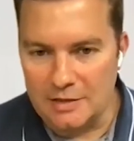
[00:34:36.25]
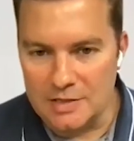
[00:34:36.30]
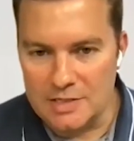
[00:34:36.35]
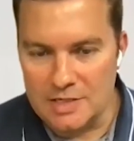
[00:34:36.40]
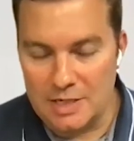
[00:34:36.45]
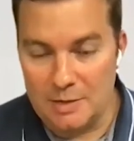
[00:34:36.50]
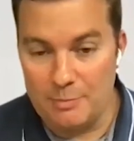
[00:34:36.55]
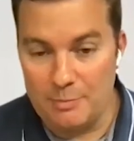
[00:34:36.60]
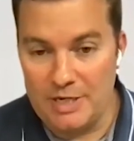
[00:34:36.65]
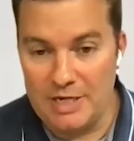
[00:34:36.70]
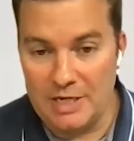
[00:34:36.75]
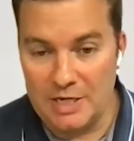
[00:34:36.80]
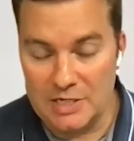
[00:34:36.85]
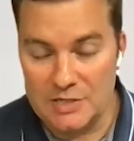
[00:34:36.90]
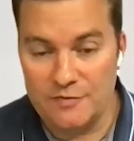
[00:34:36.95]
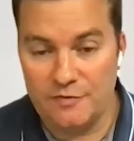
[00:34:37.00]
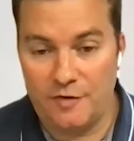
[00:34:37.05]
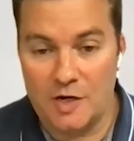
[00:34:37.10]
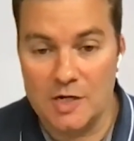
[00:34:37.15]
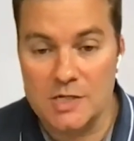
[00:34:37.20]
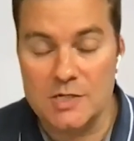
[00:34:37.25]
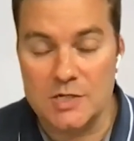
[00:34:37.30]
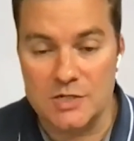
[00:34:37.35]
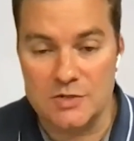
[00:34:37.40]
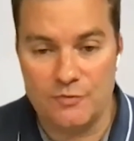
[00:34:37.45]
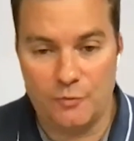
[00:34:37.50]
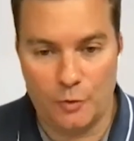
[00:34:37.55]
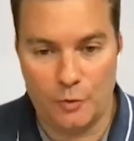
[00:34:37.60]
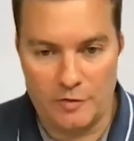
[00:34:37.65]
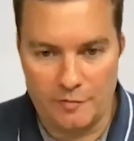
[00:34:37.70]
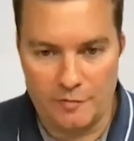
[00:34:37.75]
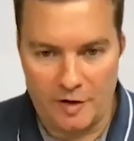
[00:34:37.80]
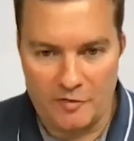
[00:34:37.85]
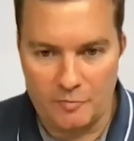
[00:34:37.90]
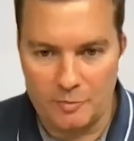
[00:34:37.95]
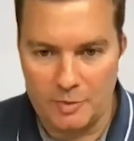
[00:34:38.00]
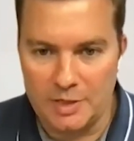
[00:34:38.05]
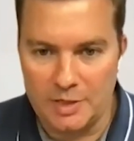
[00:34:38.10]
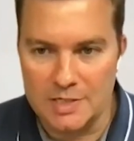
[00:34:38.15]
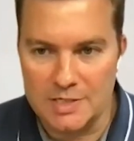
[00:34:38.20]
this can be as fast as
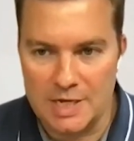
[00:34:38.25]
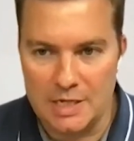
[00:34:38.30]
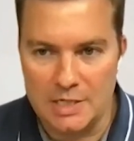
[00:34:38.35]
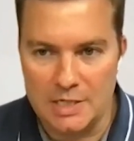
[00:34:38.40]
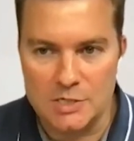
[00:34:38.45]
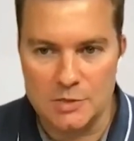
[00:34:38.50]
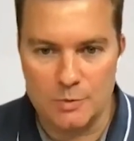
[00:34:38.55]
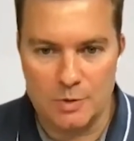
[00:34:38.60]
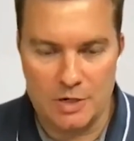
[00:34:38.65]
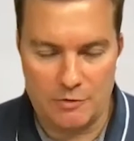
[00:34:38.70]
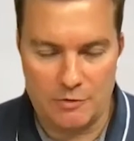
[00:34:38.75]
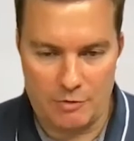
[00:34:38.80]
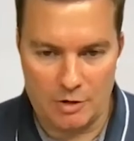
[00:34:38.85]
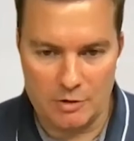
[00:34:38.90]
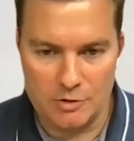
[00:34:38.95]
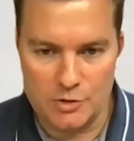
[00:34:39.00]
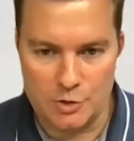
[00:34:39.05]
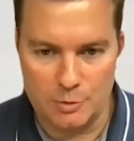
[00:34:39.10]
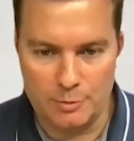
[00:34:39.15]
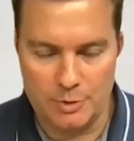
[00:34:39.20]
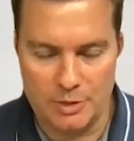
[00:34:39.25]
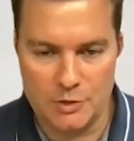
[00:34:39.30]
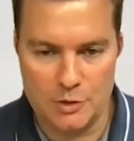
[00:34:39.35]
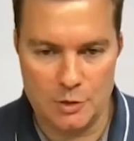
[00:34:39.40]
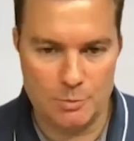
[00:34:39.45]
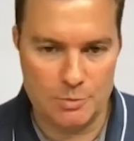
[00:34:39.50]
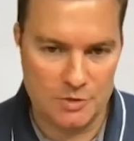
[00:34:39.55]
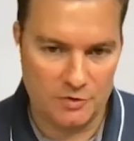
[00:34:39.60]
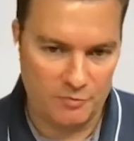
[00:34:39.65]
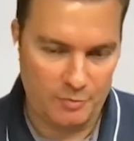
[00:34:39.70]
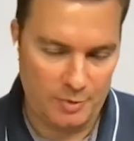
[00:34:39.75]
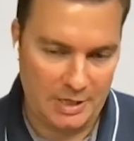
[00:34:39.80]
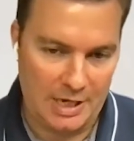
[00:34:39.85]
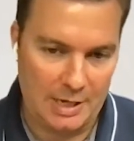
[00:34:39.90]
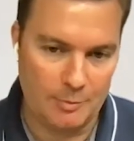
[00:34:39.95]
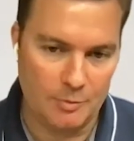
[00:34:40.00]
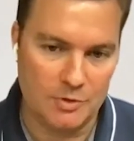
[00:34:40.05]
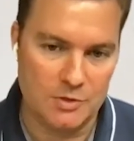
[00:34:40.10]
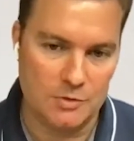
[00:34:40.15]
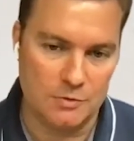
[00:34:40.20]
45 minutes end-to-end round trip in terms of being
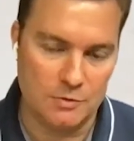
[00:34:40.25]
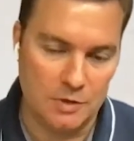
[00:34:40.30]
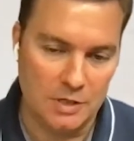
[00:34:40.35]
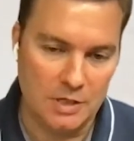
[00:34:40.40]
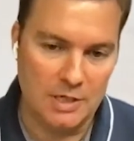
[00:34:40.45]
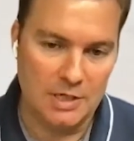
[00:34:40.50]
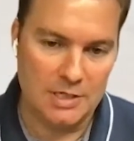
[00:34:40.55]
able to